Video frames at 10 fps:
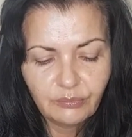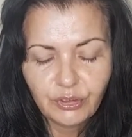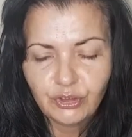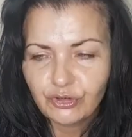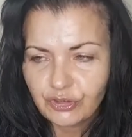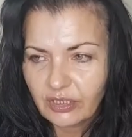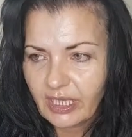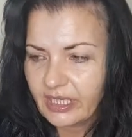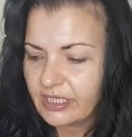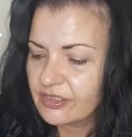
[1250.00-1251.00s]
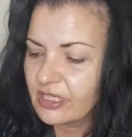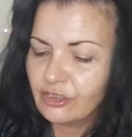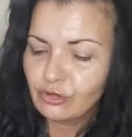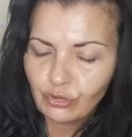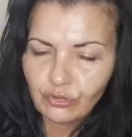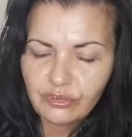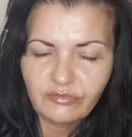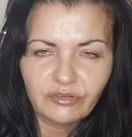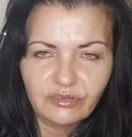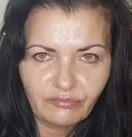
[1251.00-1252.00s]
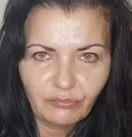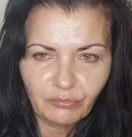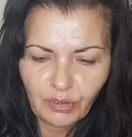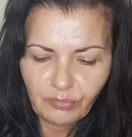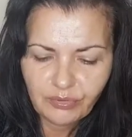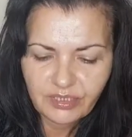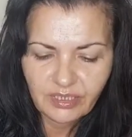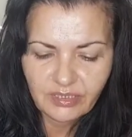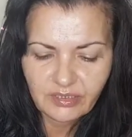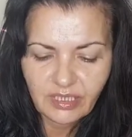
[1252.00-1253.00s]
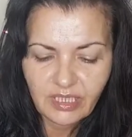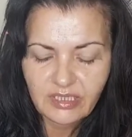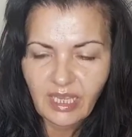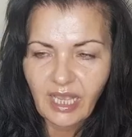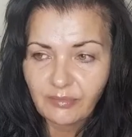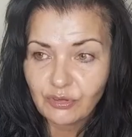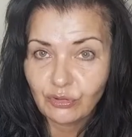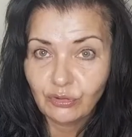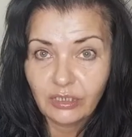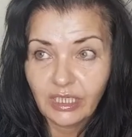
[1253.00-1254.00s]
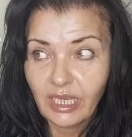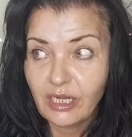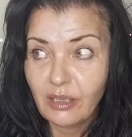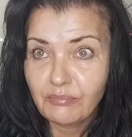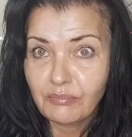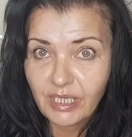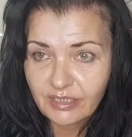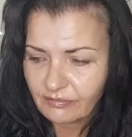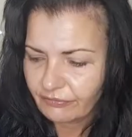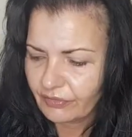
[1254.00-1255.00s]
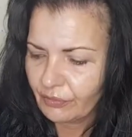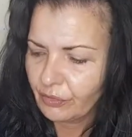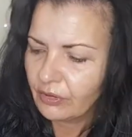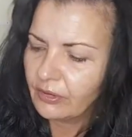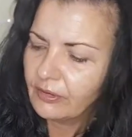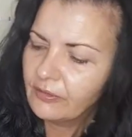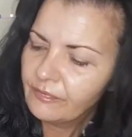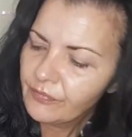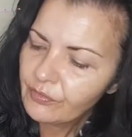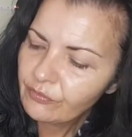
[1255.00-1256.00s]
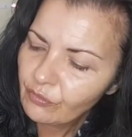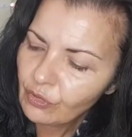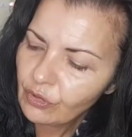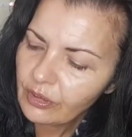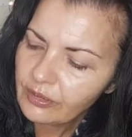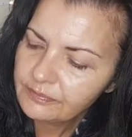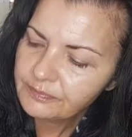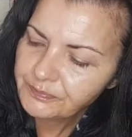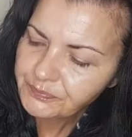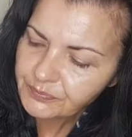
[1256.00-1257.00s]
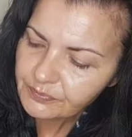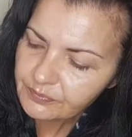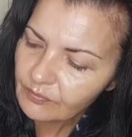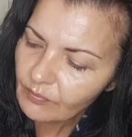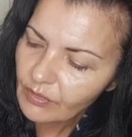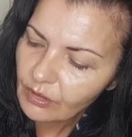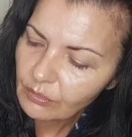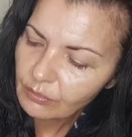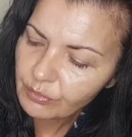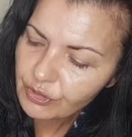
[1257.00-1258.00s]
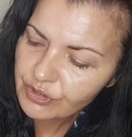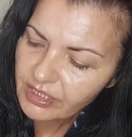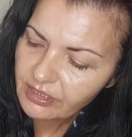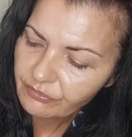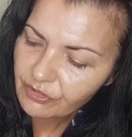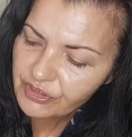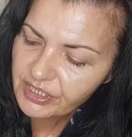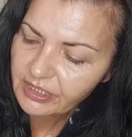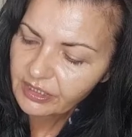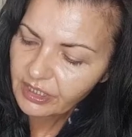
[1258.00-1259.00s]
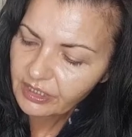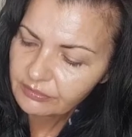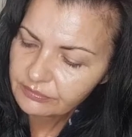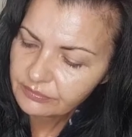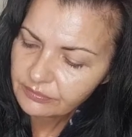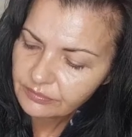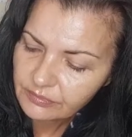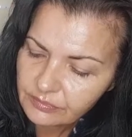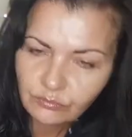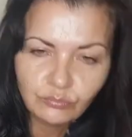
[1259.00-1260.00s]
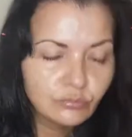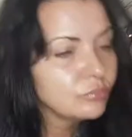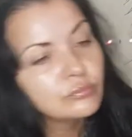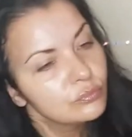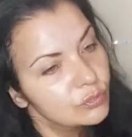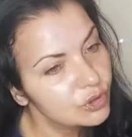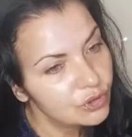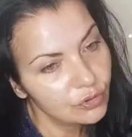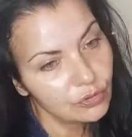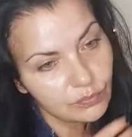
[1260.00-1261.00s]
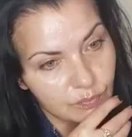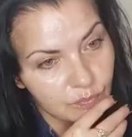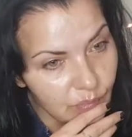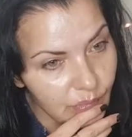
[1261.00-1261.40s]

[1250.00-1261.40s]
can be utilised and used for different purposes. It's absolutely an amazing flower for beauty, for skincare. So,